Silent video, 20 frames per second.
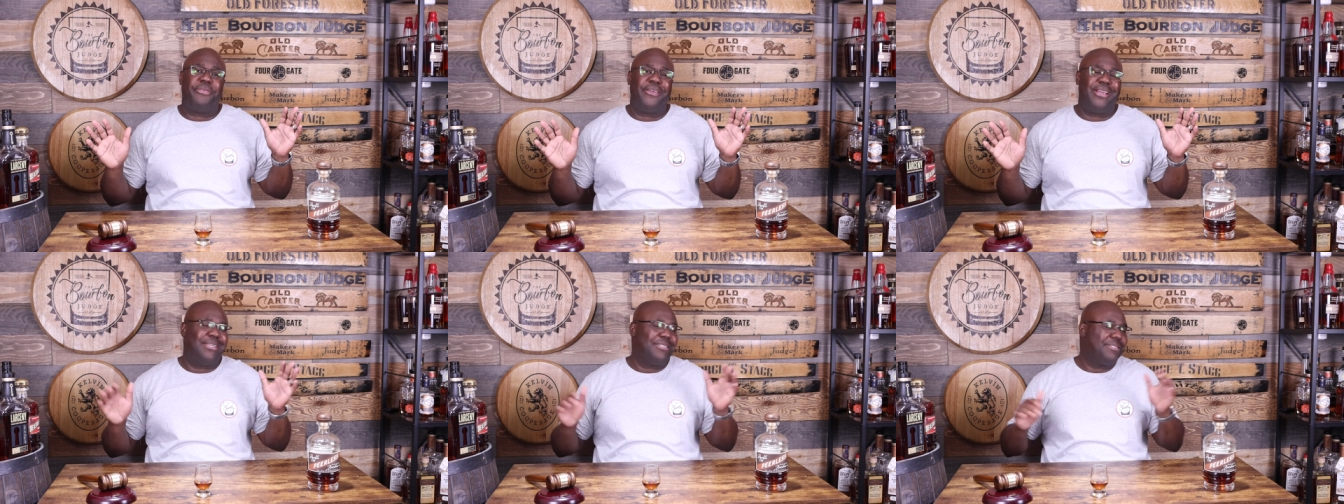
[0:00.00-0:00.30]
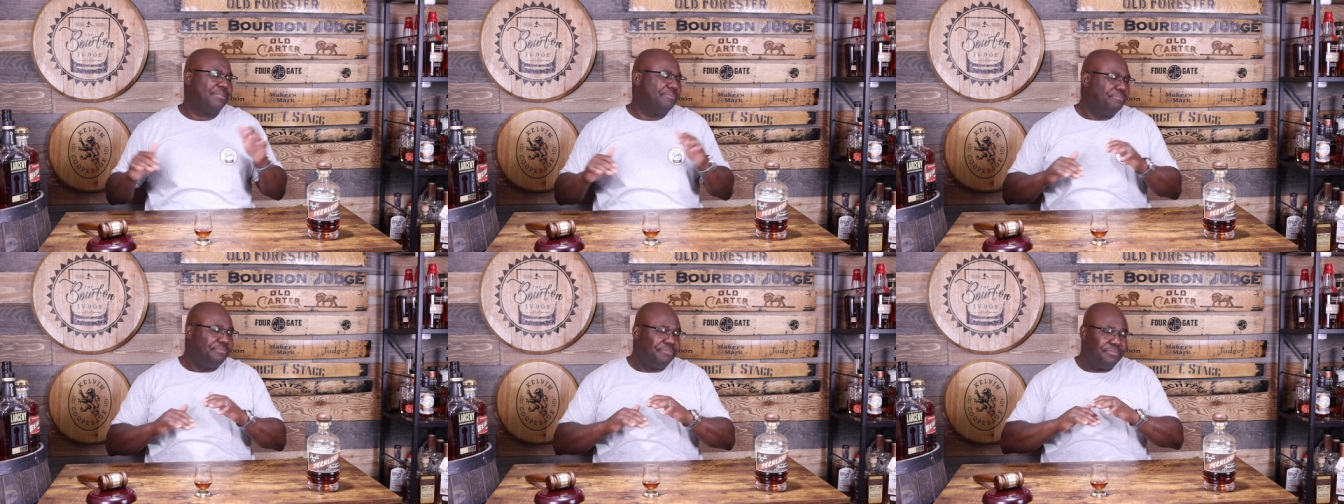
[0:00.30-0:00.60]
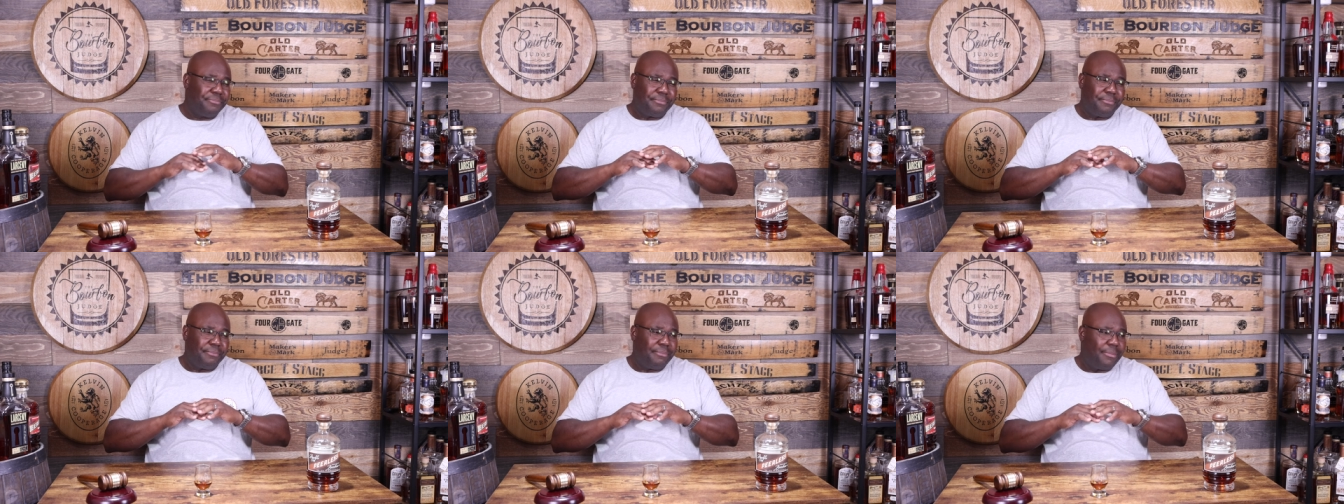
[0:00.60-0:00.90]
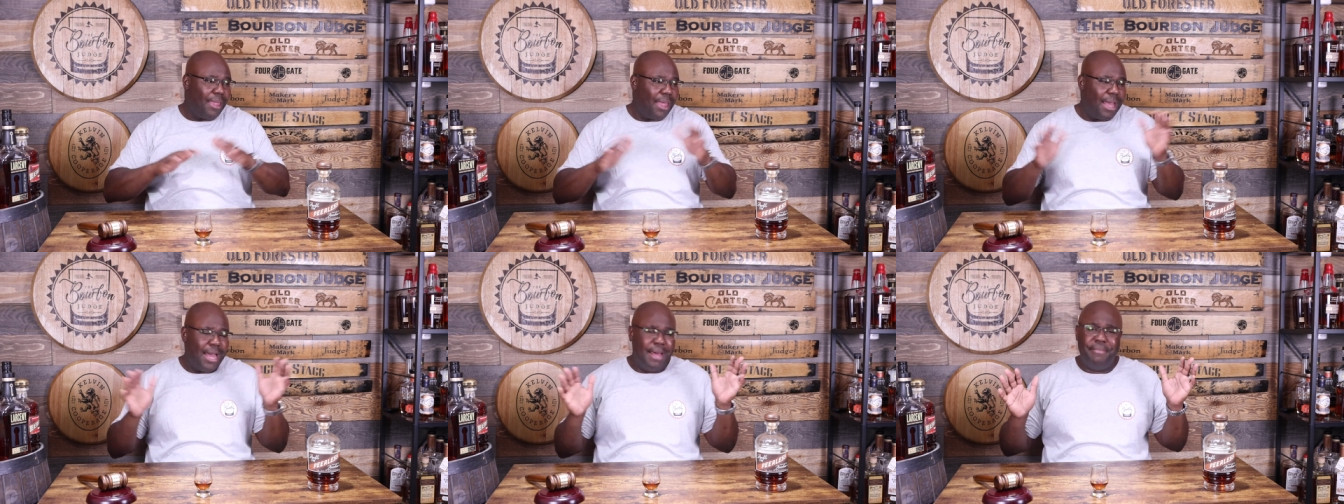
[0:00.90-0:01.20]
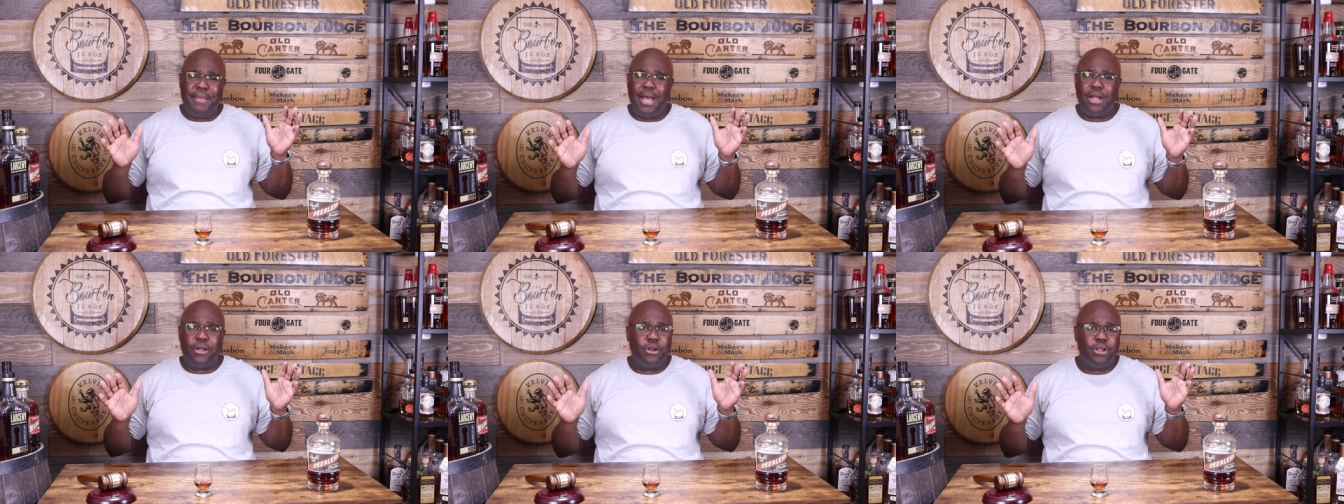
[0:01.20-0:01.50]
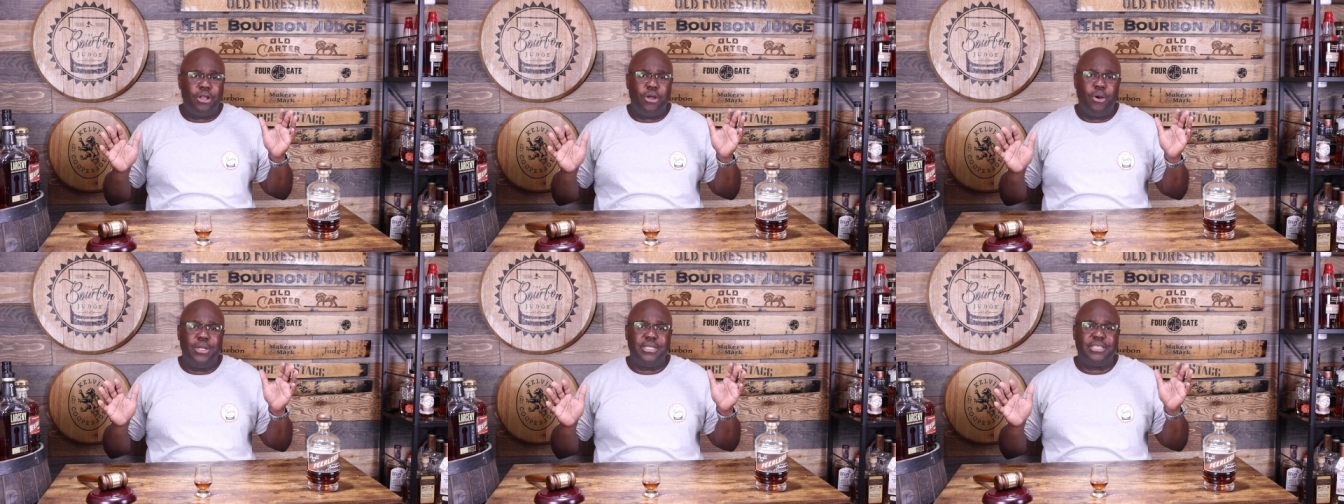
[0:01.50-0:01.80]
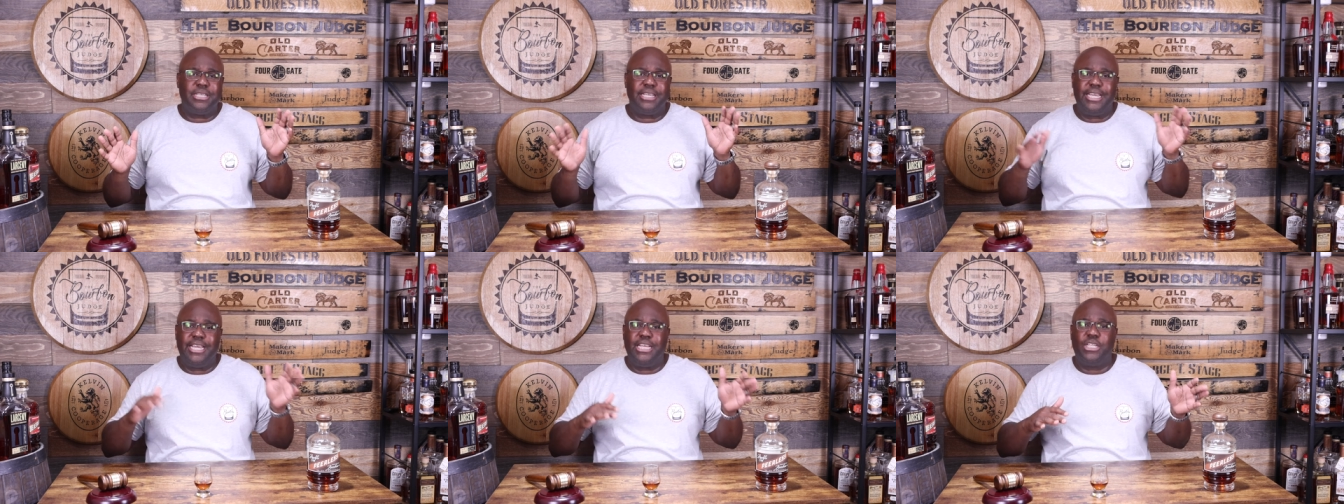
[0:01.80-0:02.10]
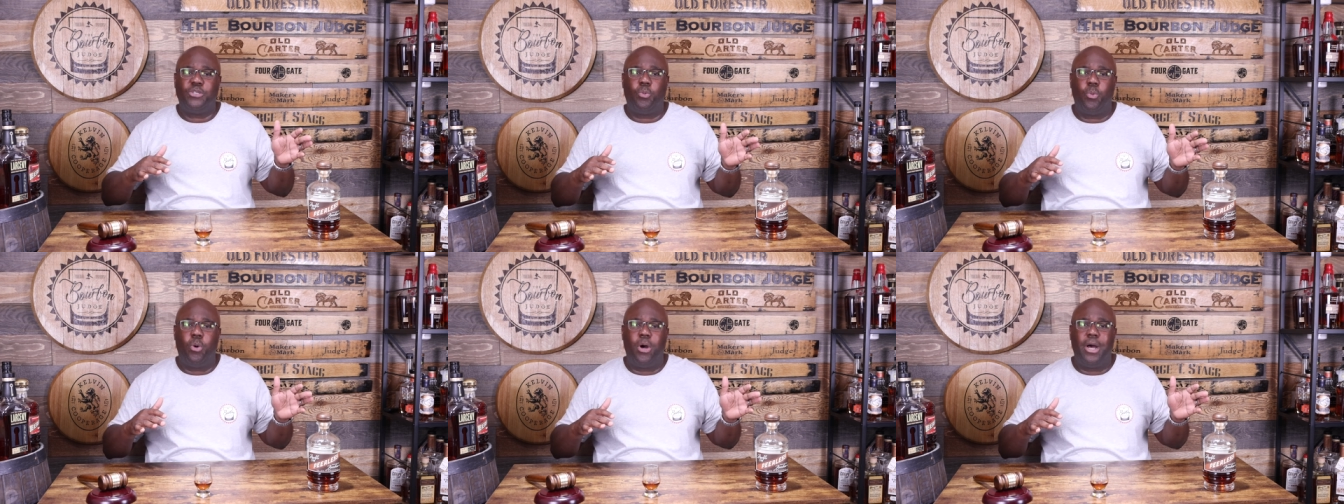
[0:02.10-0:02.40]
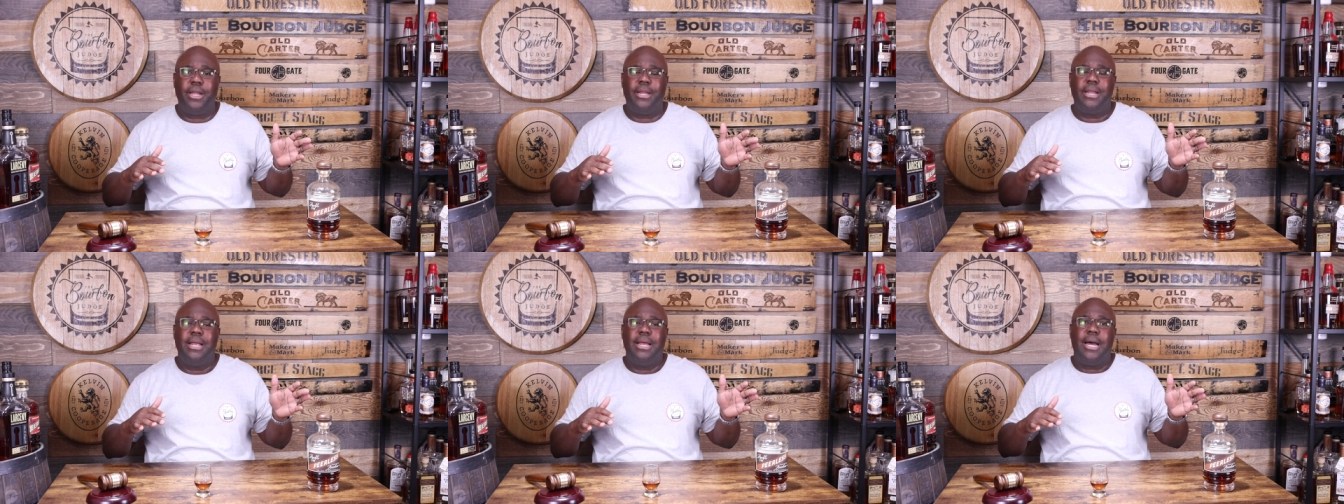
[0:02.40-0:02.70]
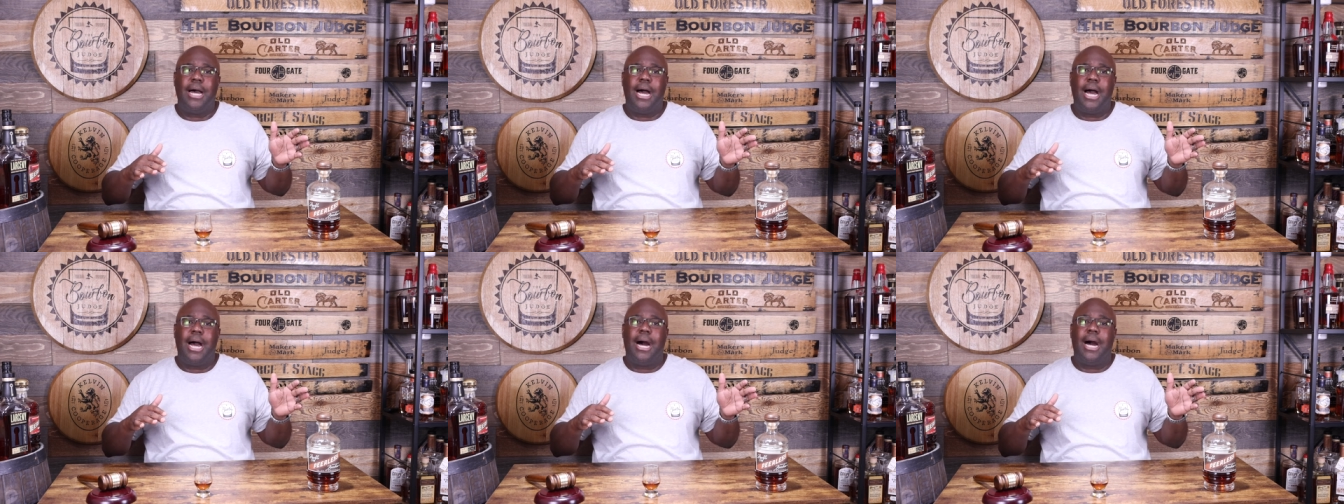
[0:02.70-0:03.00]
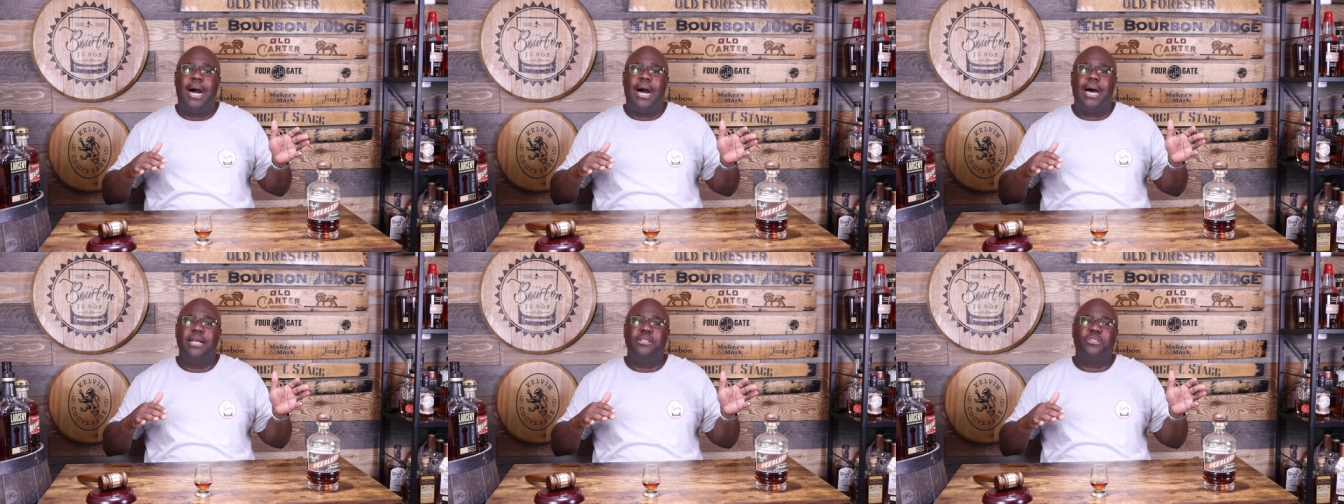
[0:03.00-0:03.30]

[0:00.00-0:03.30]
things. I'm not going to go into each one uh,